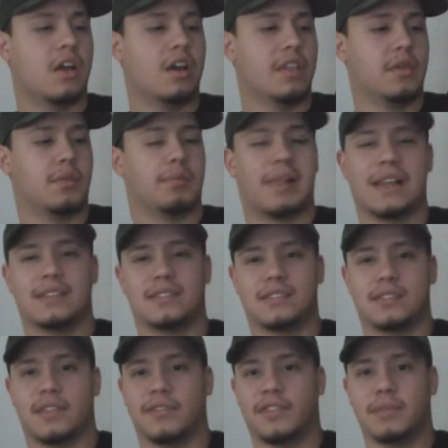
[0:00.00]
They were
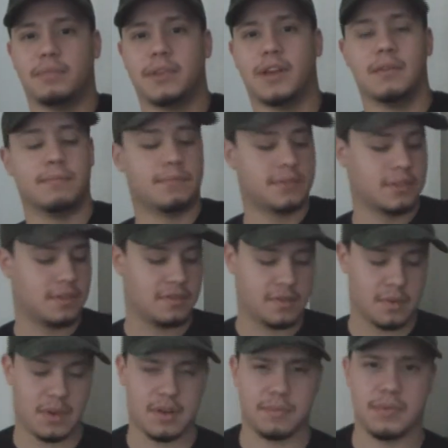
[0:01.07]
plastic, they flipped up, so
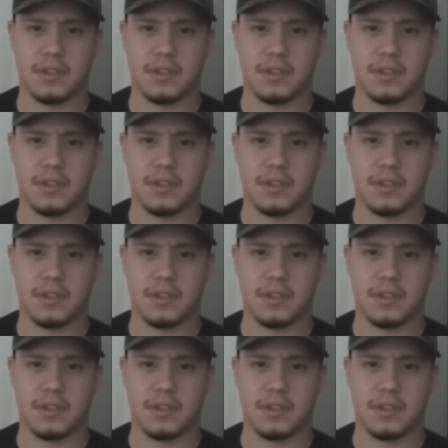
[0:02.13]
if you want